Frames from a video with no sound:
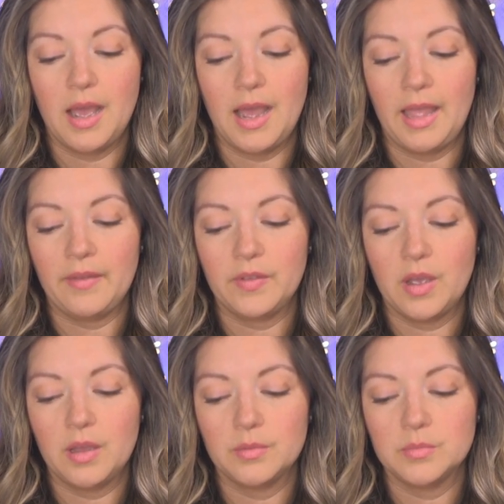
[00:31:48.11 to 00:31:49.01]
I have
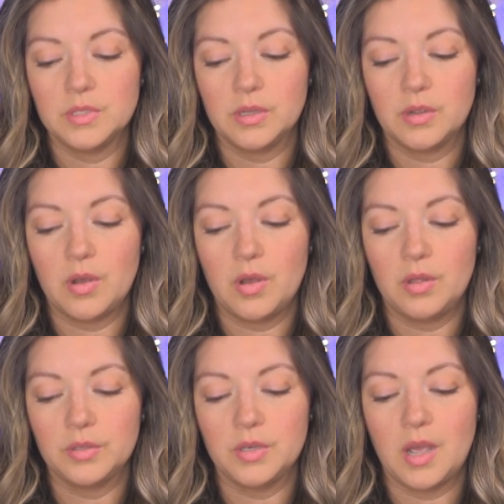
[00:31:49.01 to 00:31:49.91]
come to
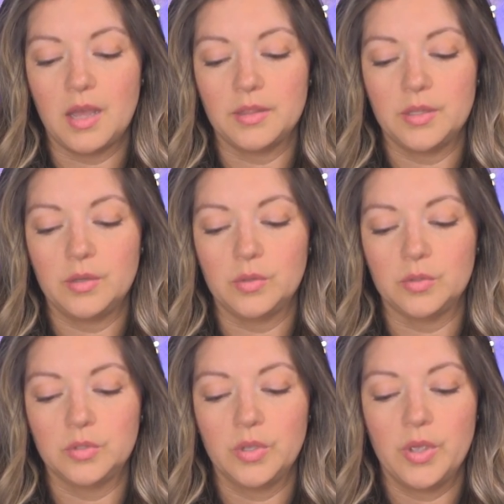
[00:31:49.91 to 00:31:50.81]
call not those